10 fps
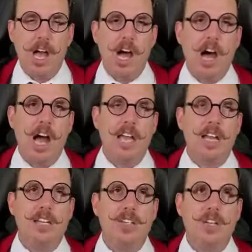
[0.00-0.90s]
I
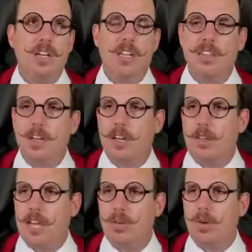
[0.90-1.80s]

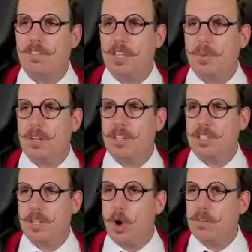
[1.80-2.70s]
don't know if the other one
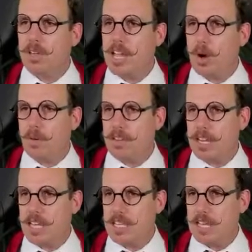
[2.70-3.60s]
does an overlay, or if
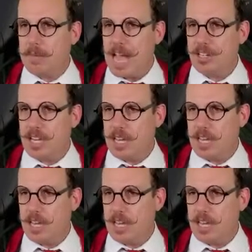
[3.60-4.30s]
it actually